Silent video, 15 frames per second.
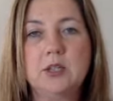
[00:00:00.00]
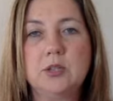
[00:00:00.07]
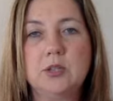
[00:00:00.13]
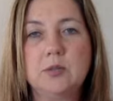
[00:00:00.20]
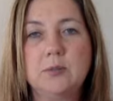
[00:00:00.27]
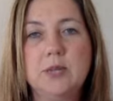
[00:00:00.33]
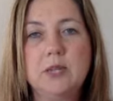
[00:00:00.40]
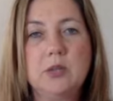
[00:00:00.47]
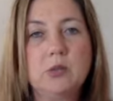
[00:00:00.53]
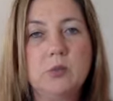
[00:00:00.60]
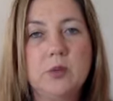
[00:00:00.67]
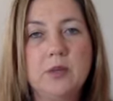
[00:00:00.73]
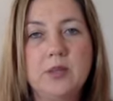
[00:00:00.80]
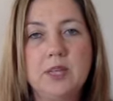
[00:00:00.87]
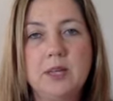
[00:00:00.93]
mingle
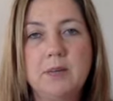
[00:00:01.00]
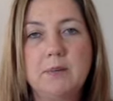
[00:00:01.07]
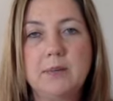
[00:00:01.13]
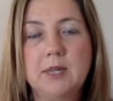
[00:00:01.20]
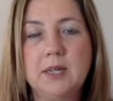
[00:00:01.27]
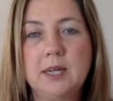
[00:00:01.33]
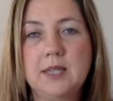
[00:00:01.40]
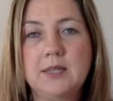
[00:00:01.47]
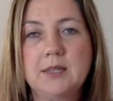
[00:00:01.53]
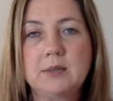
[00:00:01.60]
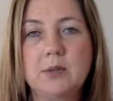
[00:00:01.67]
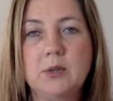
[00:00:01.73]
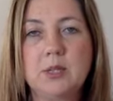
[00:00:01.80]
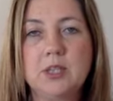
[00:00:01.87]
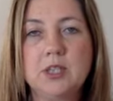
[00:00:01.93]
with them and ask them
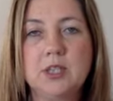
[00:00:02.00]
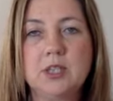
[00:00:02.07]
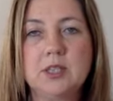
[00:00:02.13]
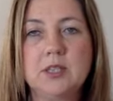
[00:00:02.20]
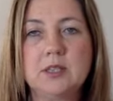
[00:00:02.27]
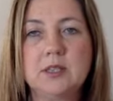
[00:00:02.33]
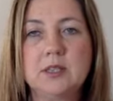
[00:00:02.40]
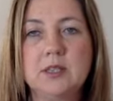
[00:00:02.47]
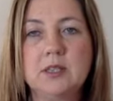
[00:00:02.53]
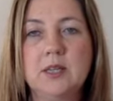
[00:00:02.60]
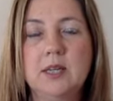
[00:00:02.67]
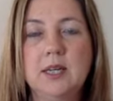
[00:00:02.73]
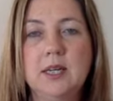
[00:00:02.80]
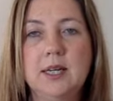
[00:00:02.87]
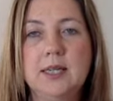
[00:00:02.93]
questions and
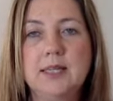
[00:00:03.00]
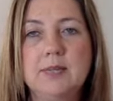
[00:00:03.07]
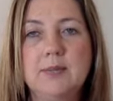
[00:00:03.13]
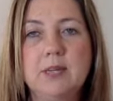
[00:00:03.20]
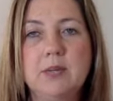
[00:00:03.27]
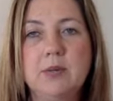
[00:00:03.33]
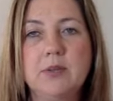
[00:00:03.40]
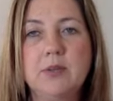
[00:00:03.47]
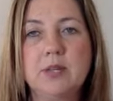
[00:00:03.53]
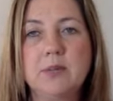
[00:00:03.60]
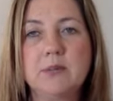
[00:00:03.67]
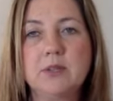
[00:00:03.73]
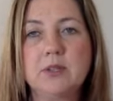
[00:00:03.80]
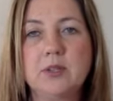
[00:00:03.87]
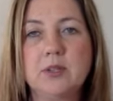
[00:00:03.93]
speak with them.
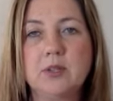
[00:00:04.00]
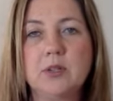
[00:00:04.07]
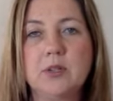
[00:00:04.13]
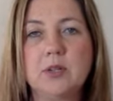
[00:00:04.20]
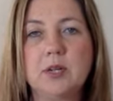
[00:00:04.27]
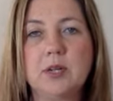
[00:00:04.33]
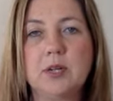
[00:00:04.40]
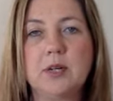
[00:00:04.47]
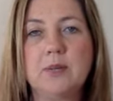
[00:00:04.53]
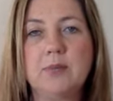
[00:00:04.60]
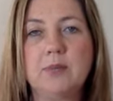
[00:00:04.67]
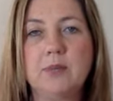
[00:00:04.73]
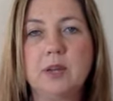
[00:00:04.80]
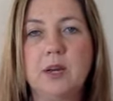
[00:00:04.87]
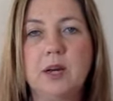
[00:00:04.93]
So
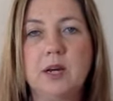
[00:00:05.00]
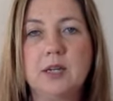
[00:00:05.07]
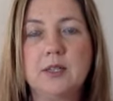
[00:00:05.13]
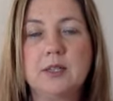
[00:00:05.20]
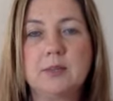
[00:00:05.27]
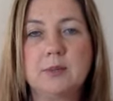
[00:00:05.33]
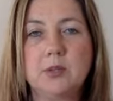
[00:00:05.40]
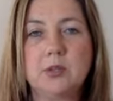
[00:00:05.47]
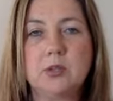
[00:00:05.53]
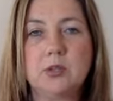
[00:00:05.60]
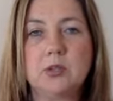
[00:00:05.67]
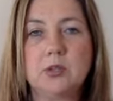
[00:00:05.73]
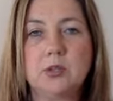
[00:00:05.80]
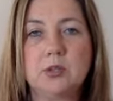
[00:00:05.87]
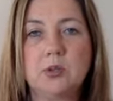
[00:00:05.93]
I spoke
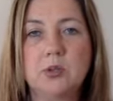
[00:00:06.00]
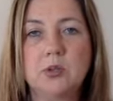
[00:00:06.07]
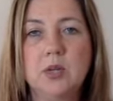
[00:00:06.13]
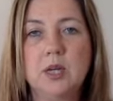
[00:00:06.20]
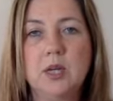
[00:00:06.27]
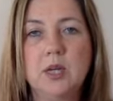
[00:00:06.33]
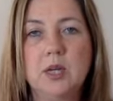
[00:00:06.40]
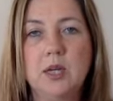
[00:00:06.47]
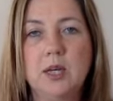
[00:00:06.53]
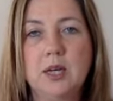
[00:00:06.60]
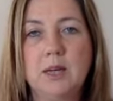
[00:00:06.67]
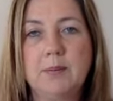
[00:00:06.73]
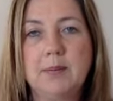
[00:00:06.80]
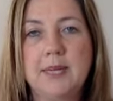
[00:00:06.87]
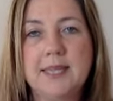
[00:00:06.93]
to
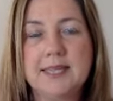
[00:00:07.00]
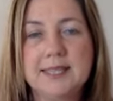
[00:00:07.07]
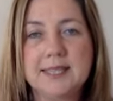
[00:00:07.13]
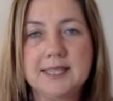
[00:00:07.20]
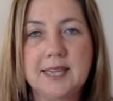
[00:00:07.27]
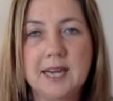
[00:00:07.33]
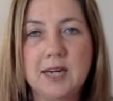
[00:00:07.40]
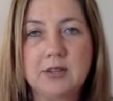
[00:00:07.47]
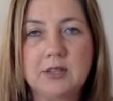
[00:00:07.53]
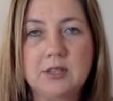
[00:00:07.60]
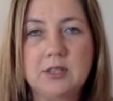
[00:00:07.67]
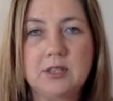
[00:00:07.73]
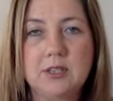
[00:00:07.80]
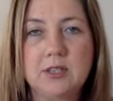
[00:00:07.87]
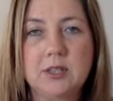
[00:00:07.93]
Pink's
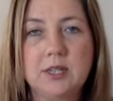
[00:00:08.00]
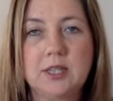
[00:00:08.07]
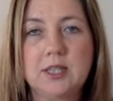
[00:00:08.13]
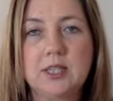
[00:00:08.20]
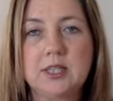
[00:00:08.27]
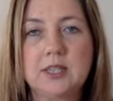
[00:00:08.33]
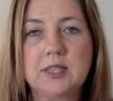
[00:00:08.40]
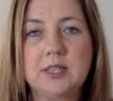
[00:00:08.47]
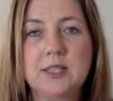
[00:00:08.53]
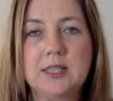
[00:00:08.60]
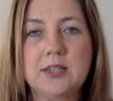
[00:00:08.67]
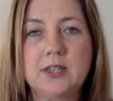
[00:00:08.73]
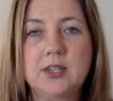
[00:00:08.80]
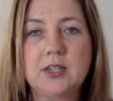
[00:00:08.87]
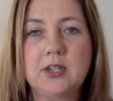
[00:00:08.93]
guitarist, Justin
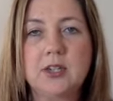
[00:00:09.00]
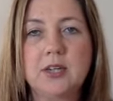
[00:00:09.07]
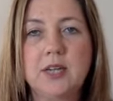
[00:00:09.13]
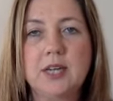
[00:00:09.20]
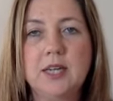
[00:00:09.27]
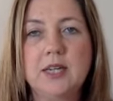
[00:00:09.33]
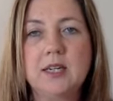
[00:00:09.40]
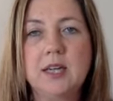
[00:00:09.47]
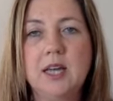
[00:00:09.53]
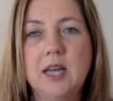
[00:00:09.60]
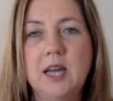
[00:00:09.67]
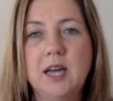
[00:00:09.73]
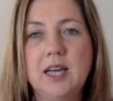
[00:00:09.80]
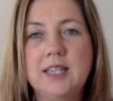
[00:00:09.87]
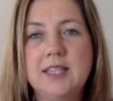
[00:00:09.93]
Derrico, and
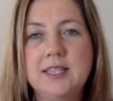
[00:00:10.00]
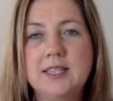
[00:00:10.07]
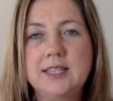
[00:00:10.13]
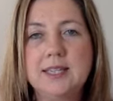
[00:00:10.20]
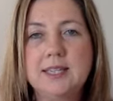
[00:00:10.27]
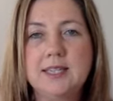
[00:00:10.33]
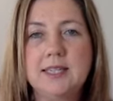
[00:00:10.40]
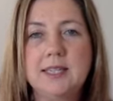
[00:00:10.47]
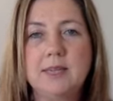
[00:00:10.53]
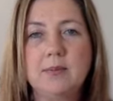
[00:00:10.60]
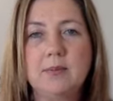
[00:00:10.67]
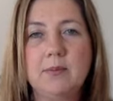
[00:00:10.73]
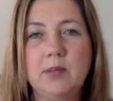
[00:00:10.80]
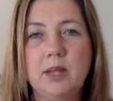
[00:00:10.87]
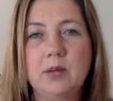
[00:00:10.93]
I just said to
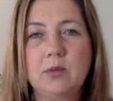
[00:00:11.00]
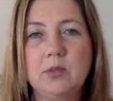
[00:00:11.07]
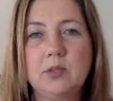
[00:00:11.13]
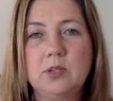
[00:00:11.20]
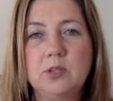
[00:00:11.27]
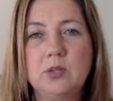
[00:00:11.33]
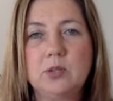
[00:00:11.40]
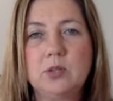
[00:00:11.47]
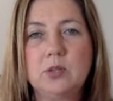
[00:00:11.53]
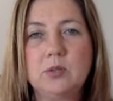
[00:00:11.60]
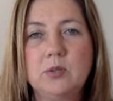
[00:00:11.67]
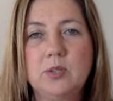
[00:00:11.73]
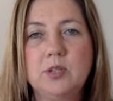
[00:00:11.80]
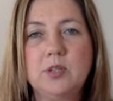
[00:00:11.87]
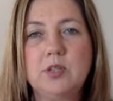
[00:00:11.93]
him, like, what's
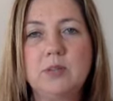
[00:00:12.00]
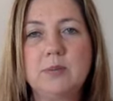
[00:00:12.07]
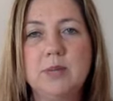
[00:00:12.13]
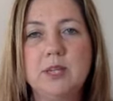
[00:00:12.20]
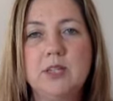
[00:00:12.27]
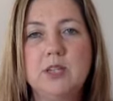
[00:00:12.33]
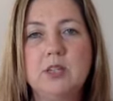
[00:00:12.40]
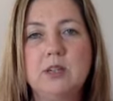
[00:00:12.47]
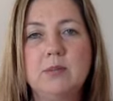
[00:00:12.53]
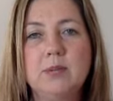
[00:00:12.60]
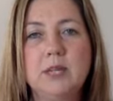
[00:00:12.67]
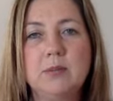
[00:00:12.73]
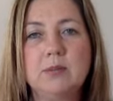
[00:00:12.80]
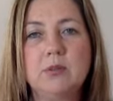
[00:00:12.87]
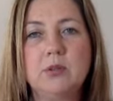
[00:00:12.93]
your opinion on
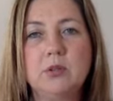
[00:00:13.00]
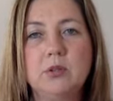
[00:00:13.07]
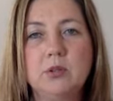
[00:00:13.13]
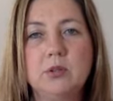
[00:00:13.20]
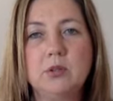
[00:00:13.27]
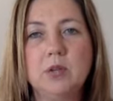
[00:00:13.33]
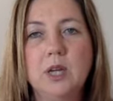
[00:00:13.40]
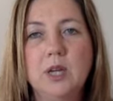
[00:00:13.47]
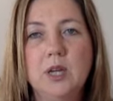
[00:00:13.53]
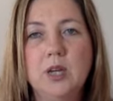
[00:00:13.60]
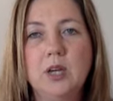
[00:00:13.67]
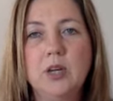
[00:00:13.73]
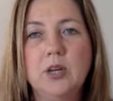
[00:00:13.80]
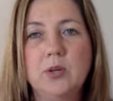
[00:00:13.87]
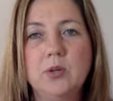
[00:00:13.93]
people
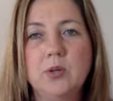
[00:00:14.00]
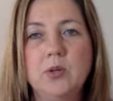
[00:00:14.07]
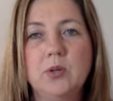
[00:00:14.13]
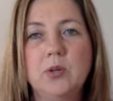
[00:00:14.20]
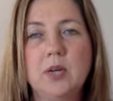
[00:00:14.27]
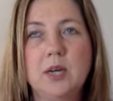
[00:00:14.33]
who